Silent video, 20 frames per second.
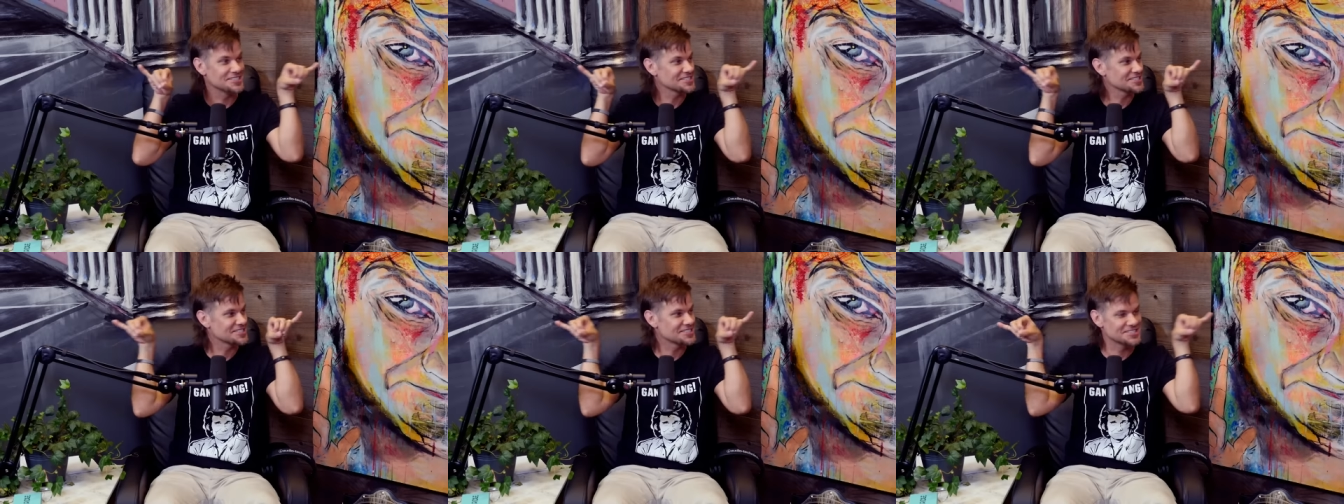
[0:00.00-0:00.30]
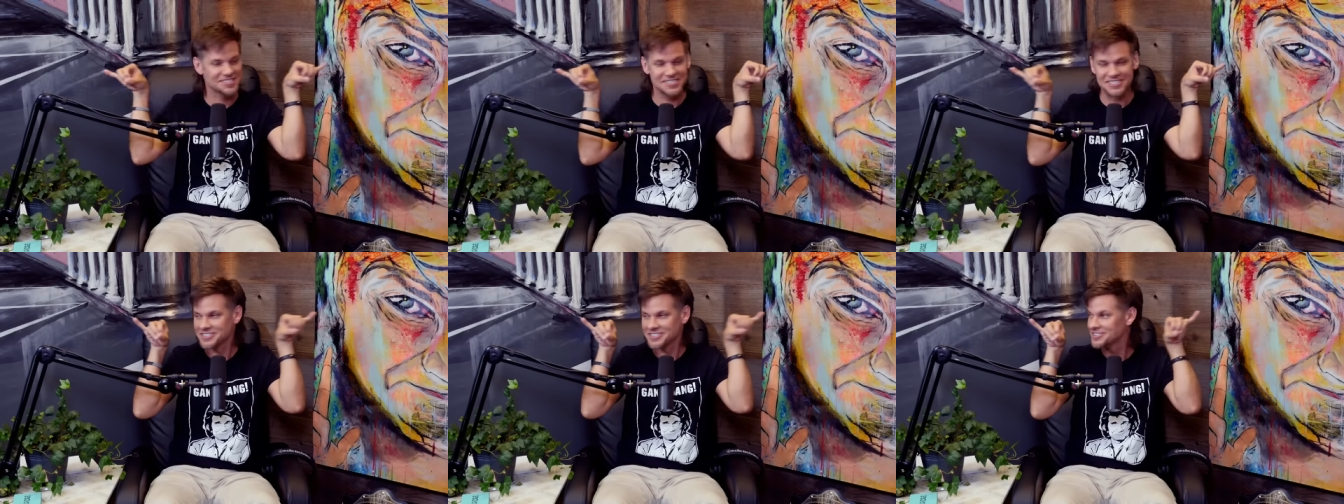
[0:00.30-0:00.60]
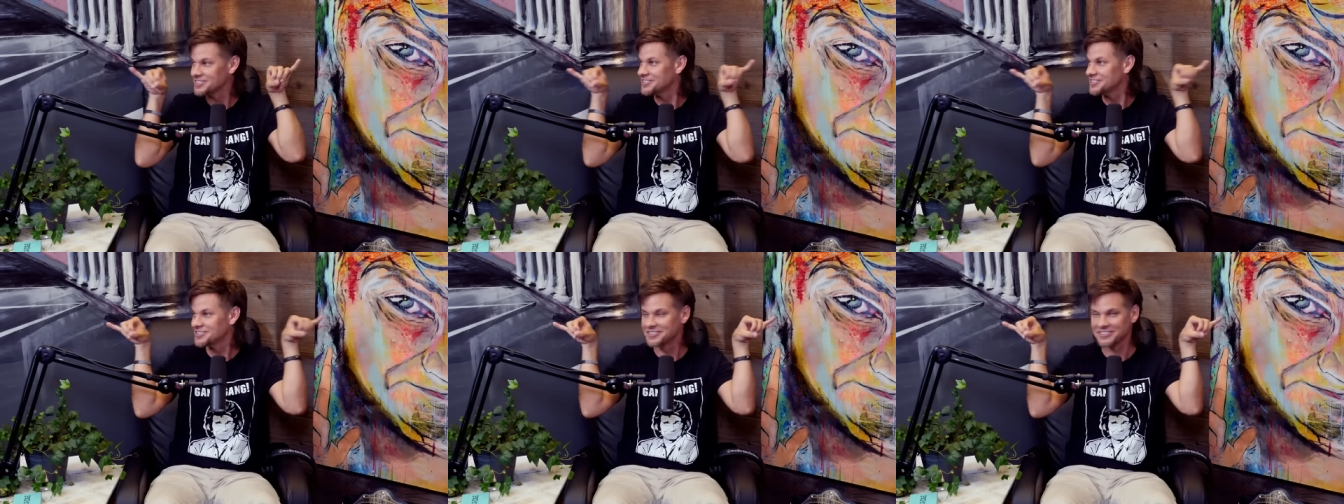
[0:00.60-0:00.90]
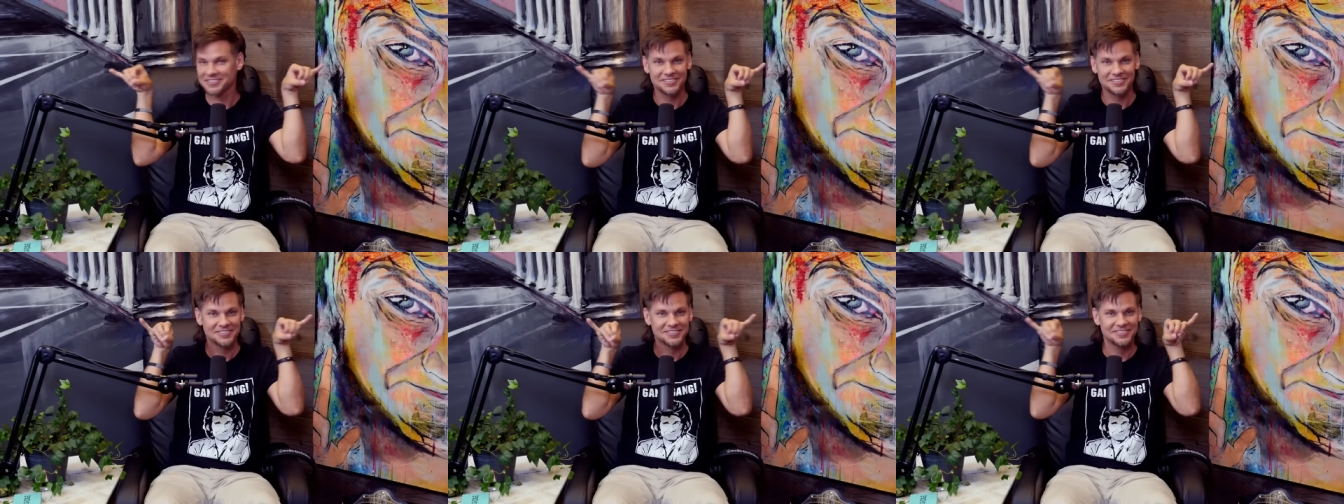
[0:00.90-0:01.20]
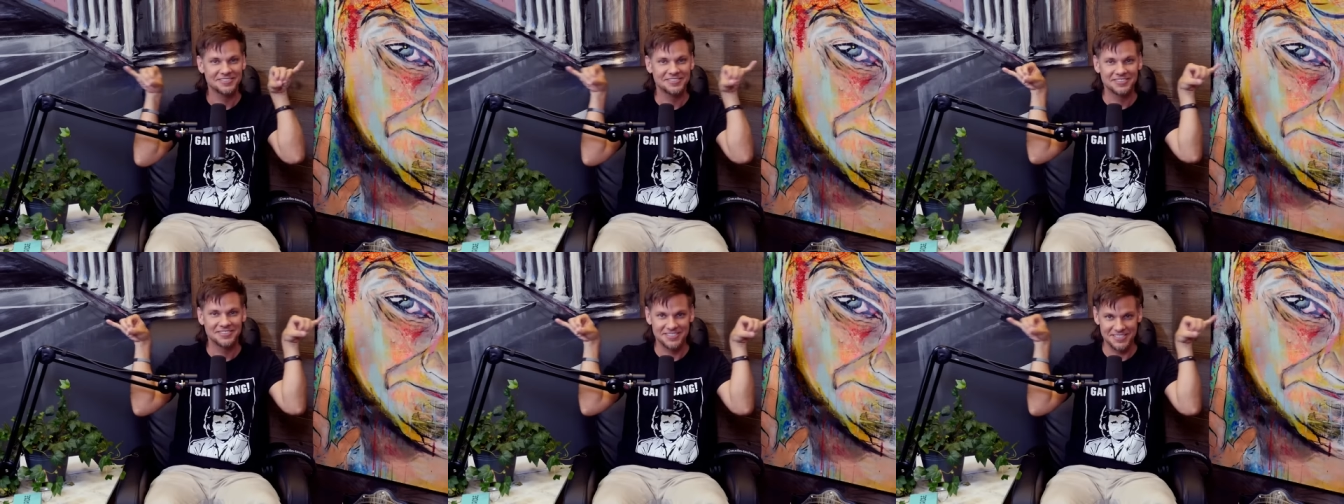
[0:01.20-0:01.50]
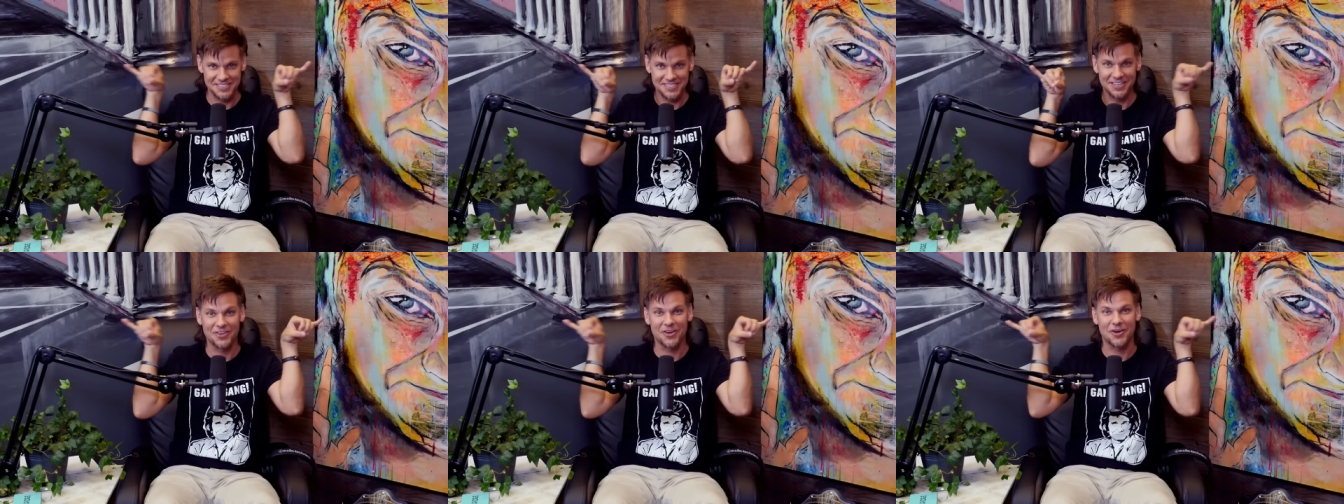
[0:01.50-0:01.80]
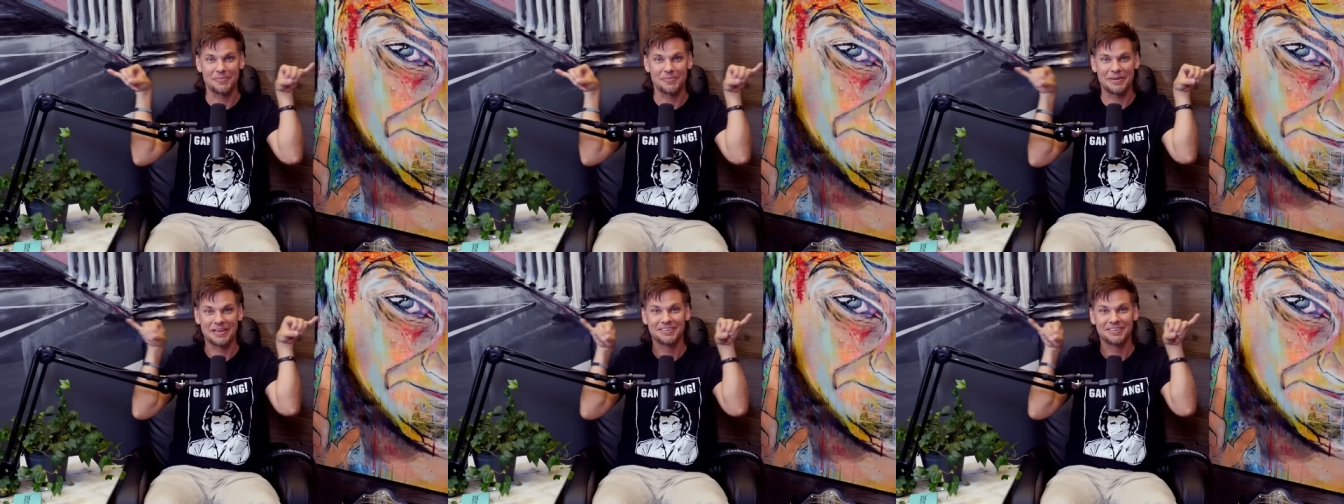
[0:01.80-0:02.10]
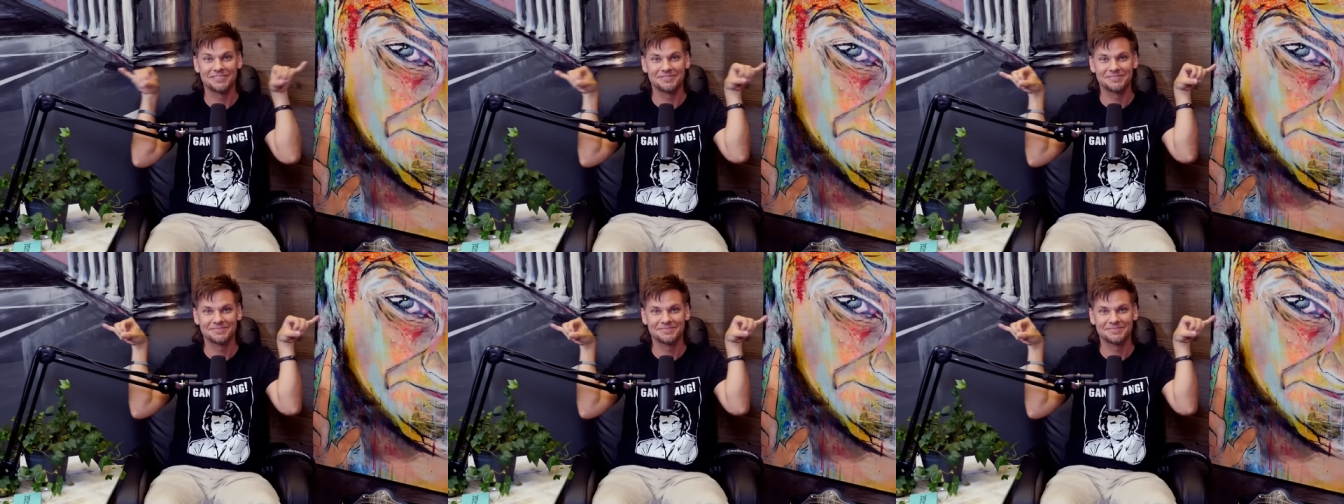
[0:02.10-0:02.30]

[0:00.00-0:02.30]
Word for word: Because this is alarming.